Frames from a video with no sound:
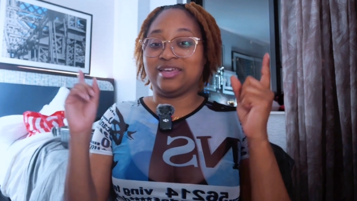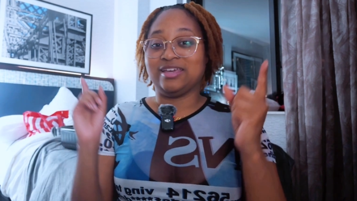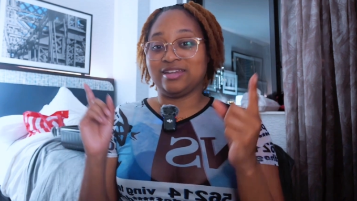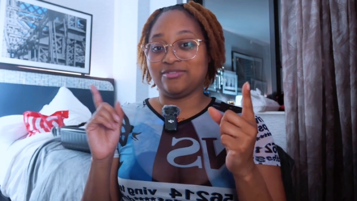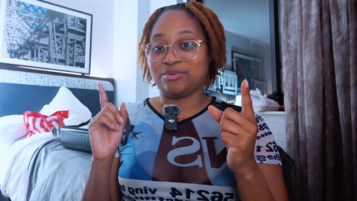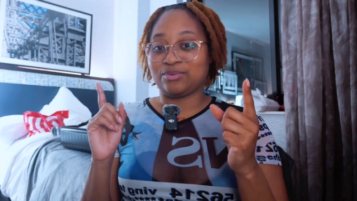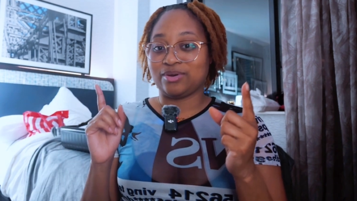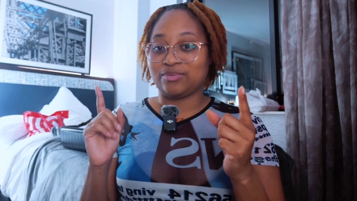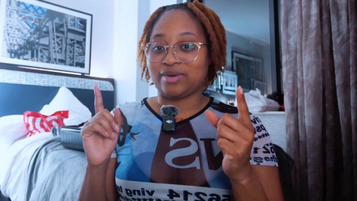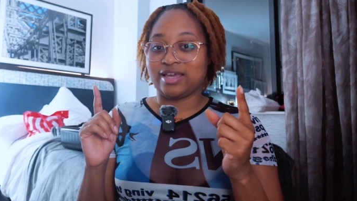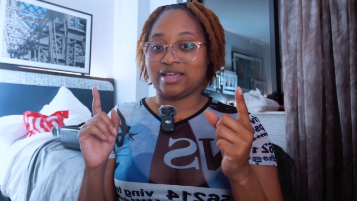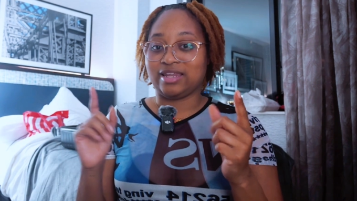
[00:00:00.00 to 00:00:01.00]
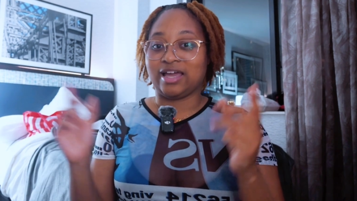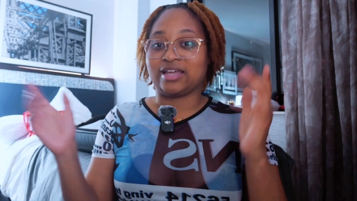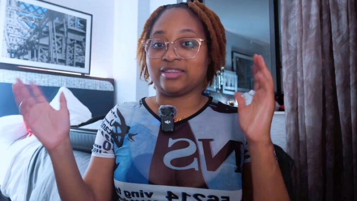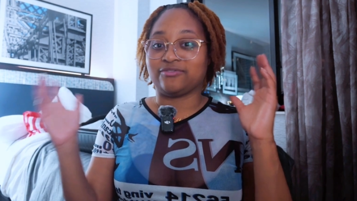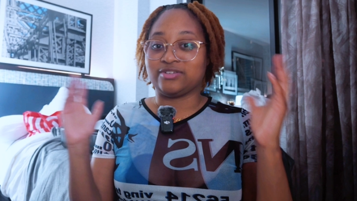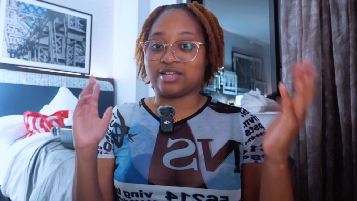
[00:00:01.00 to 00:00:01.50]
end of the runway, like
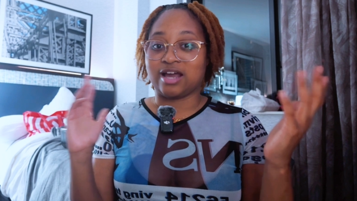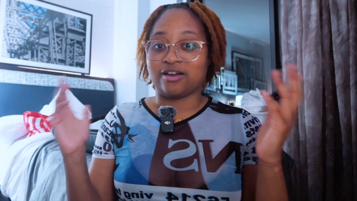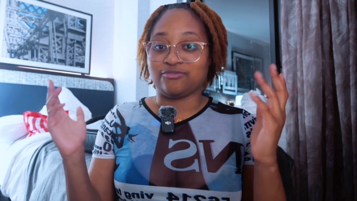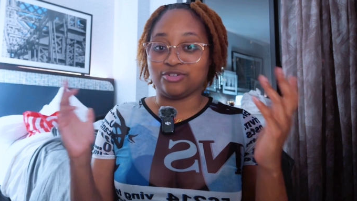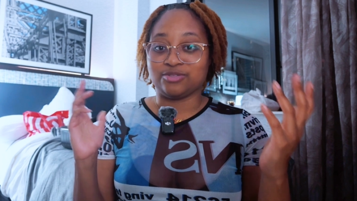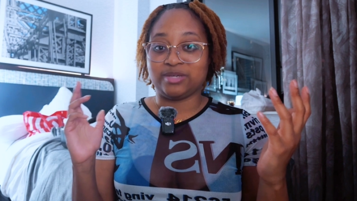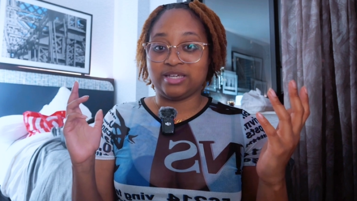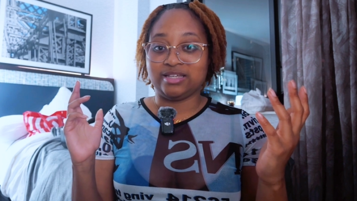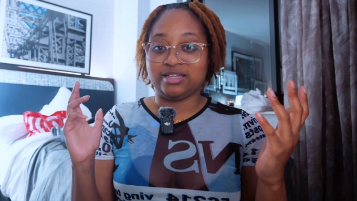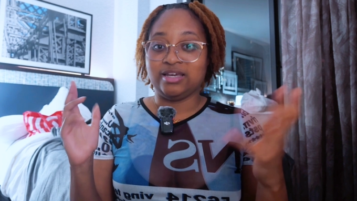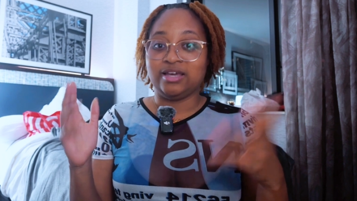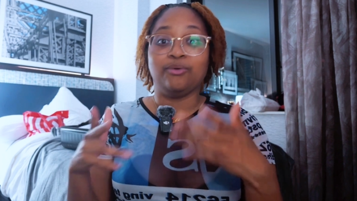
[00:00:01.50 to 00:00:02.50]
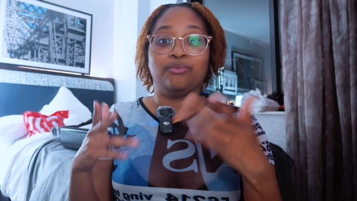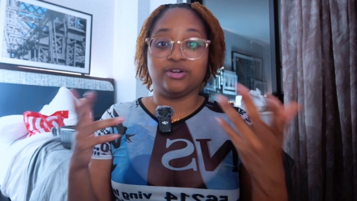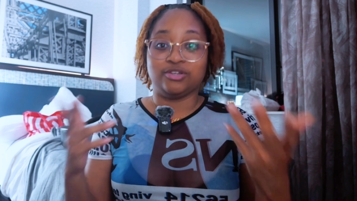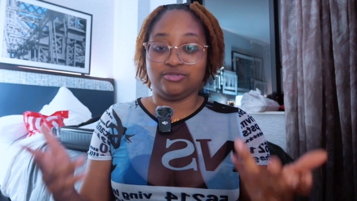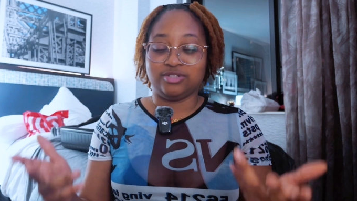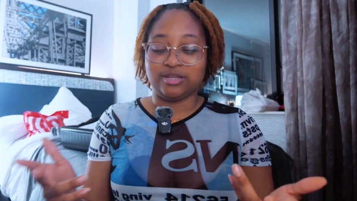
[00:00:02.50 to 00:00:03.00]
the photographer's pit, where
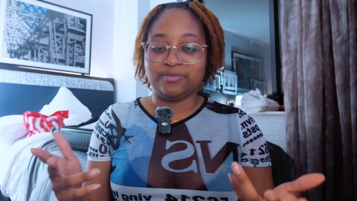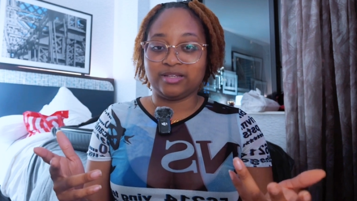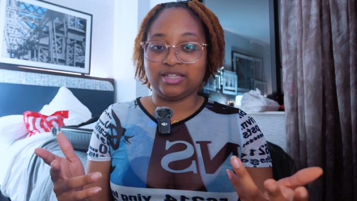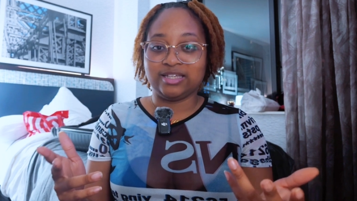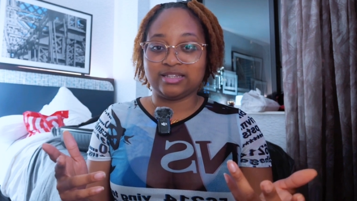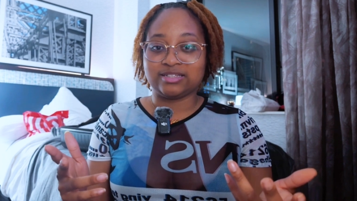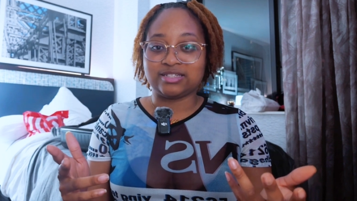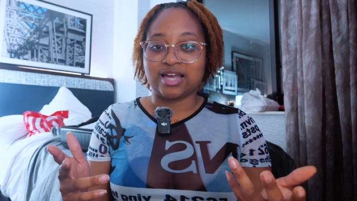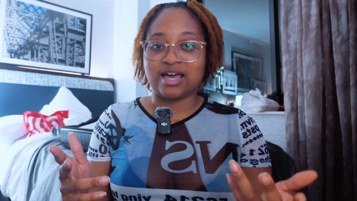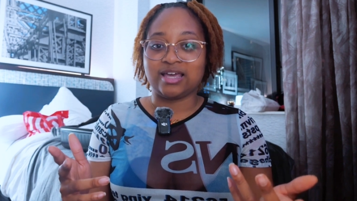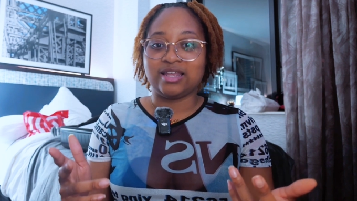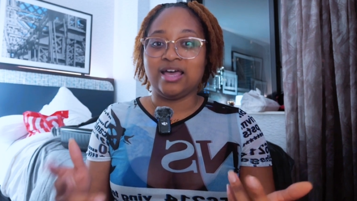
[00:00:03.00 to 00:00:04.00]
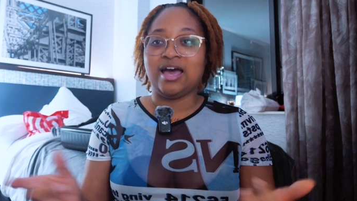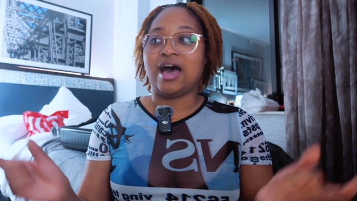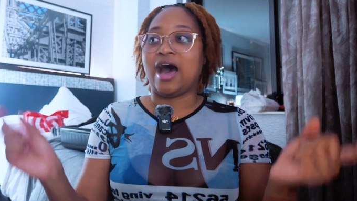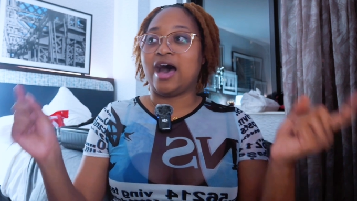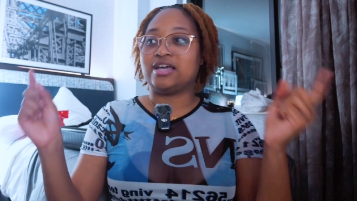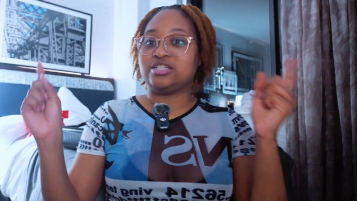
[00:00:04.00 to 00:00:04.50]
you typically get the shot,
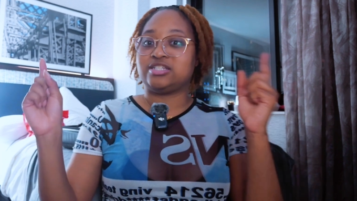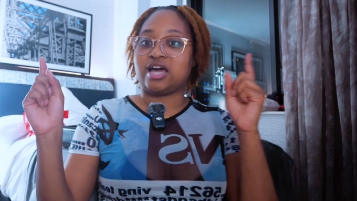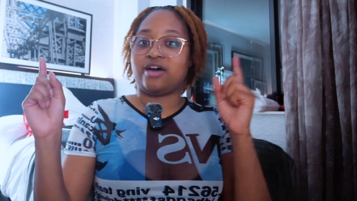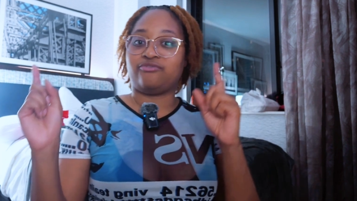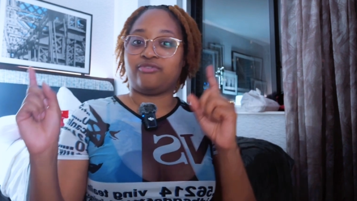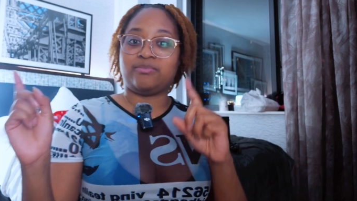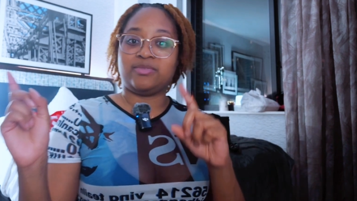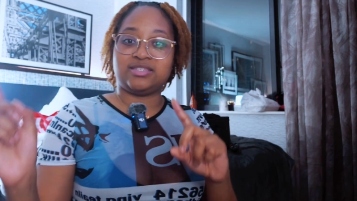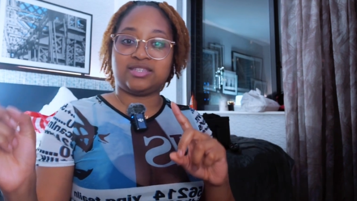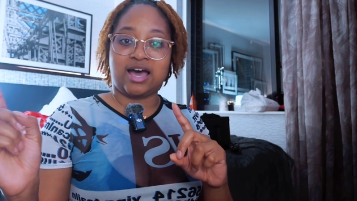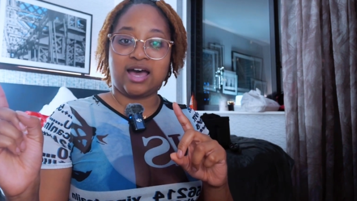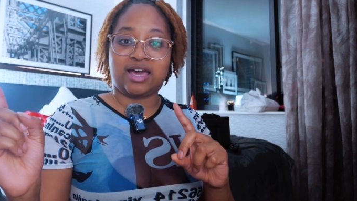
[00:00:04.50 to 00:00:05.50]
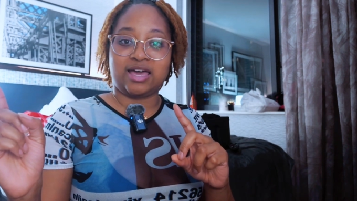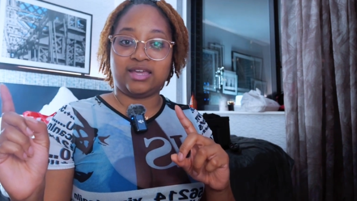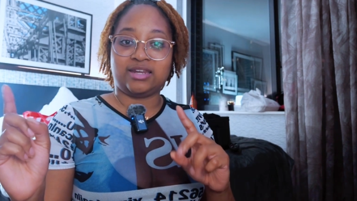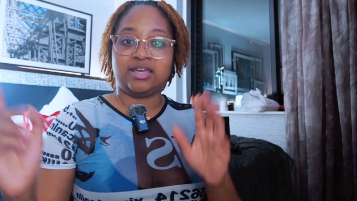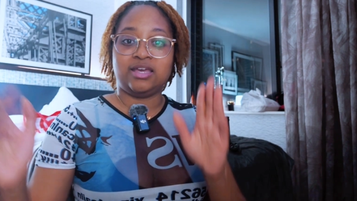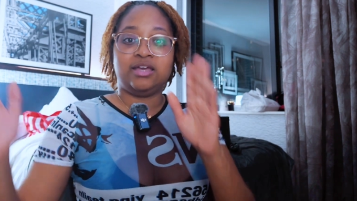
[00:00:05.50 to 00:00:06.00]
I shot from the
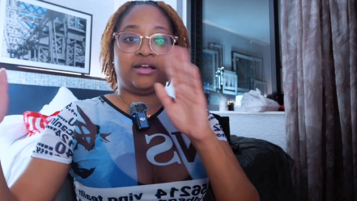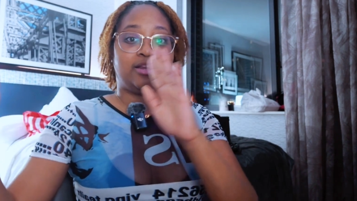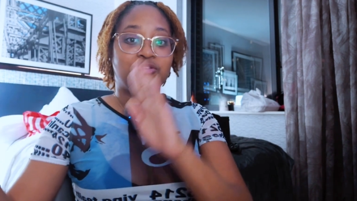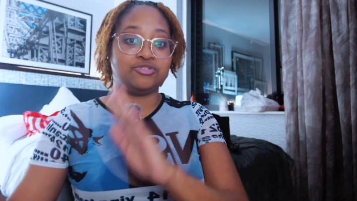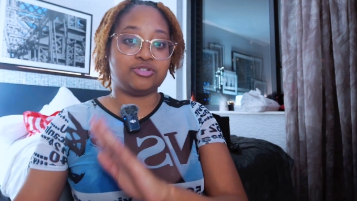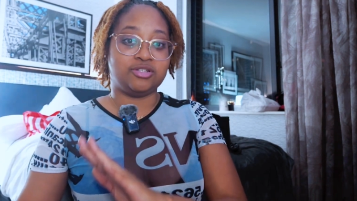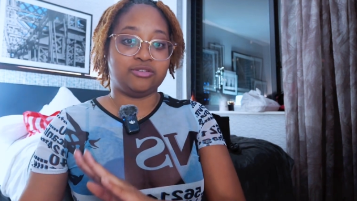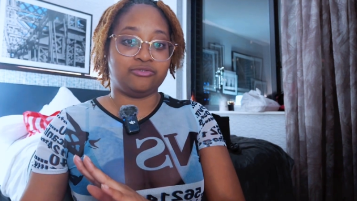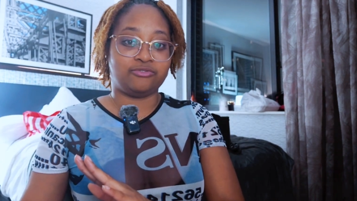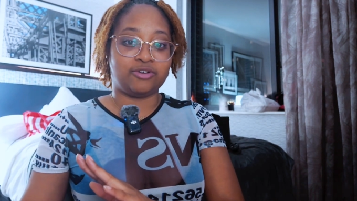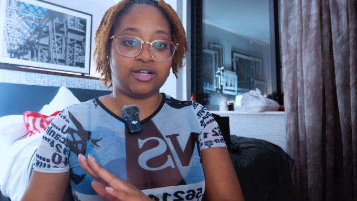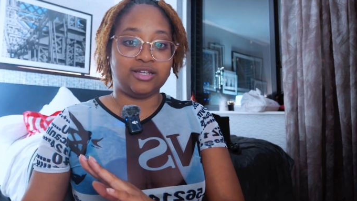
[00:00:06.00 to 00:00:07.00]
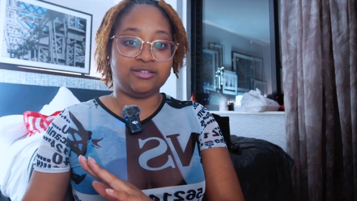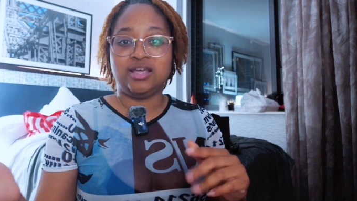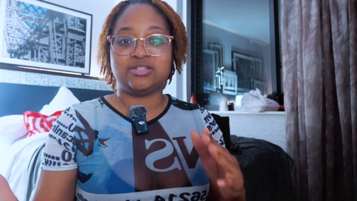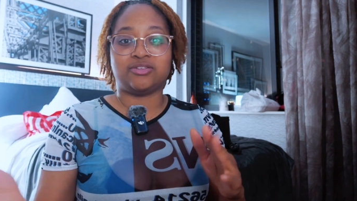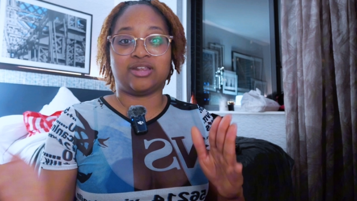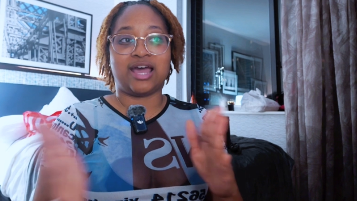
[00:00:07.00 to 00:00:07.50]
side, closer to the front
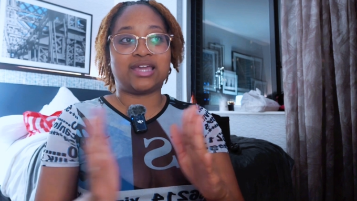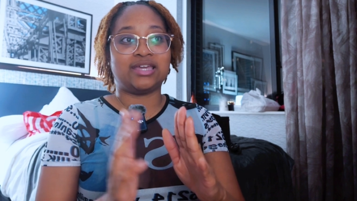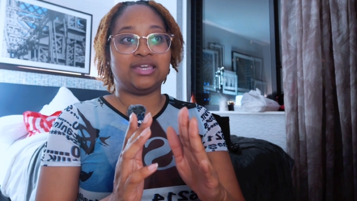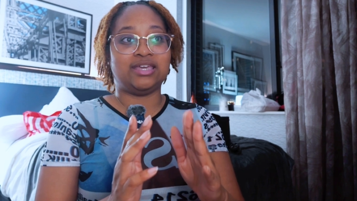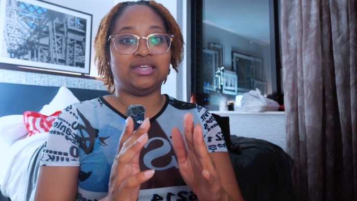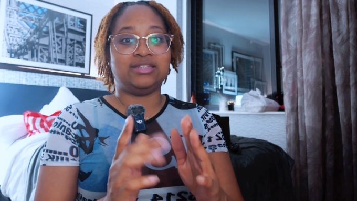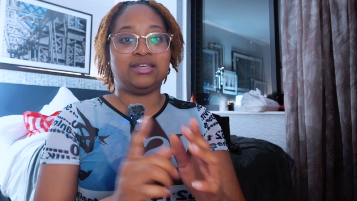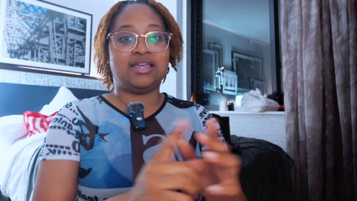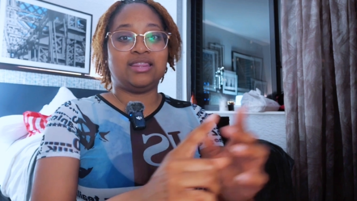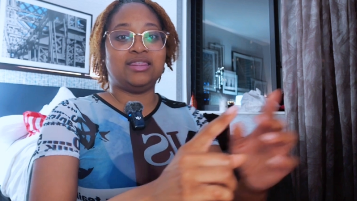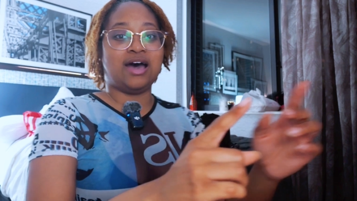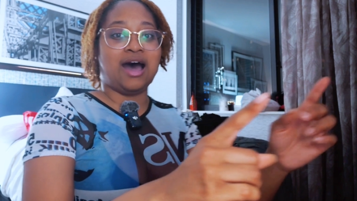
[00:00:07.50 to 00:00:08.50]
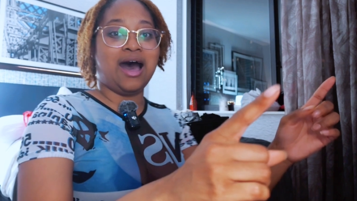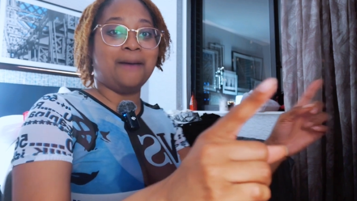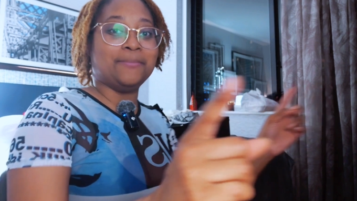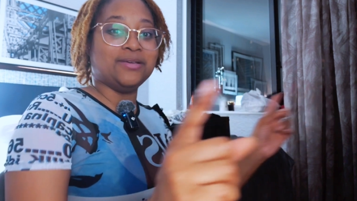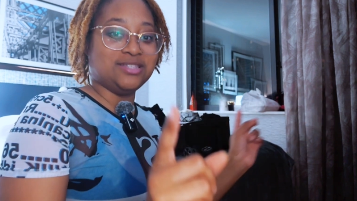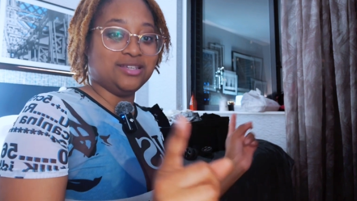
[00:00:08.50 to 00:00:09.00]
so that I can get the
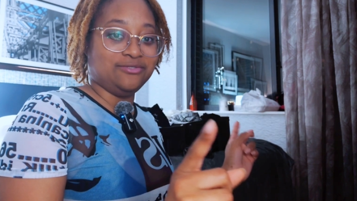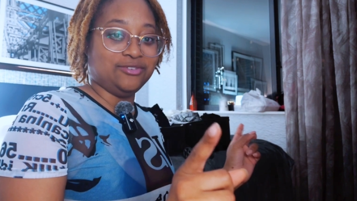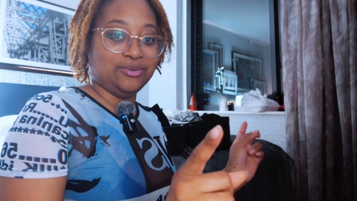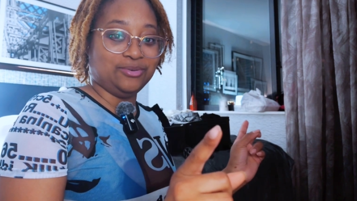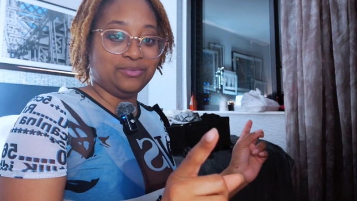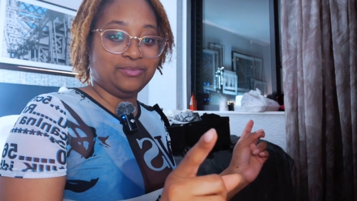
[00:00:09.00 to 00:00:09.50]
opposite view.